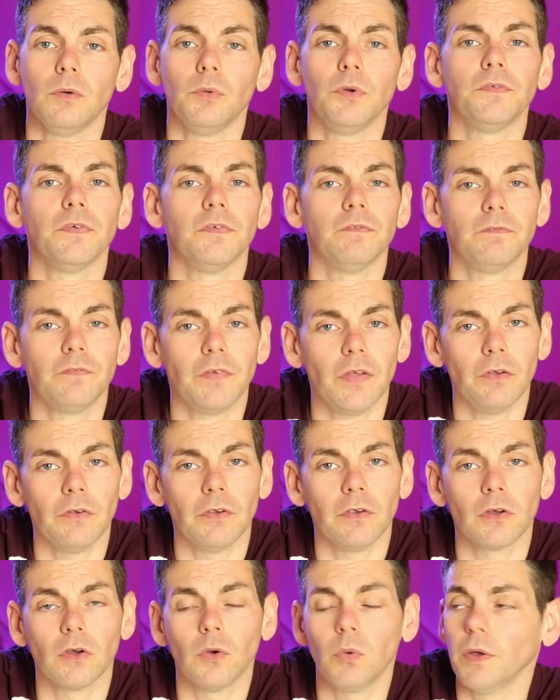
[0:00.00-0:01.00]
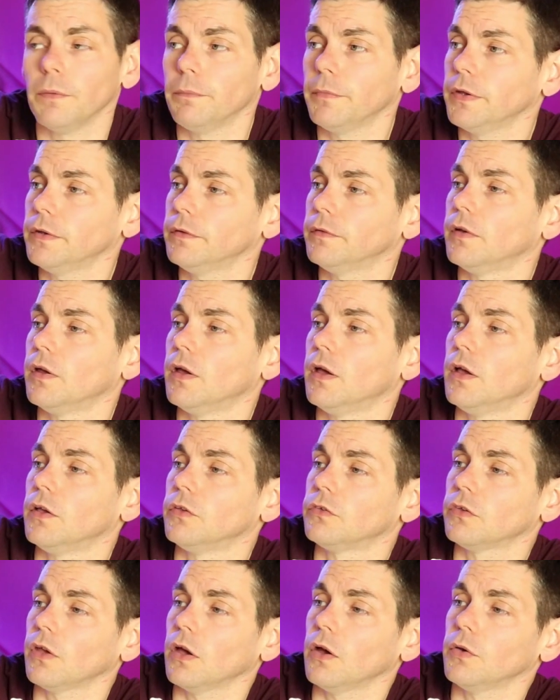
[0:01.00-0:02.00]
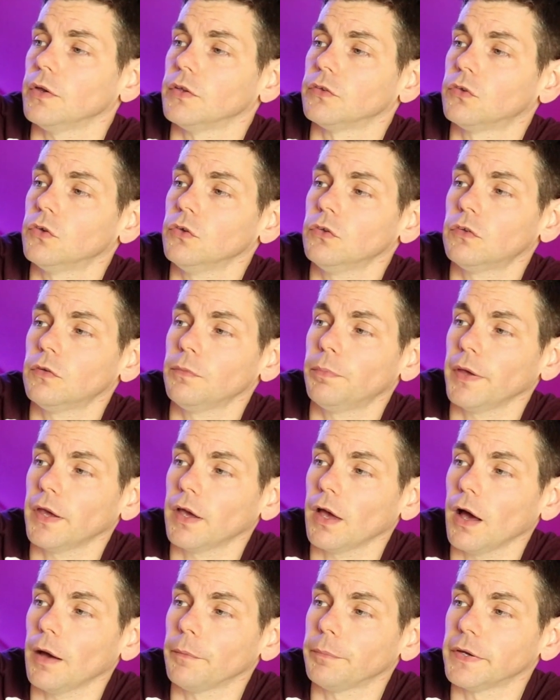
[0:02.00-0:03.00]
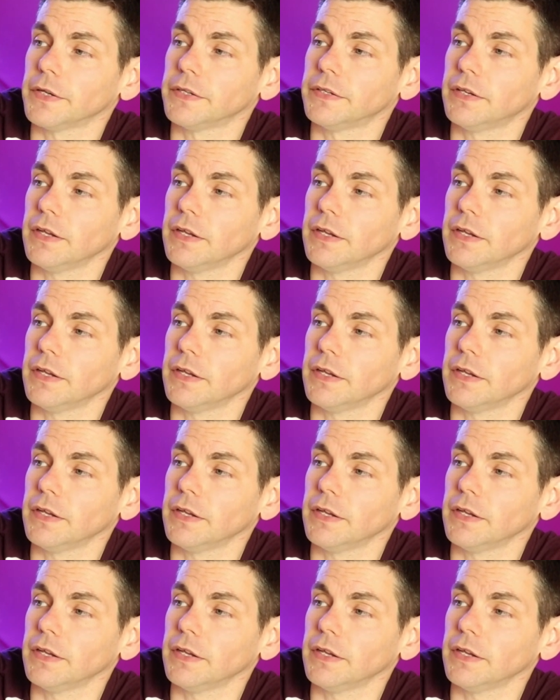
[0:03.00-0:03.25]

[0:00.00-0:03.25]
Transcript: inferior equipment. So it's good to pick up a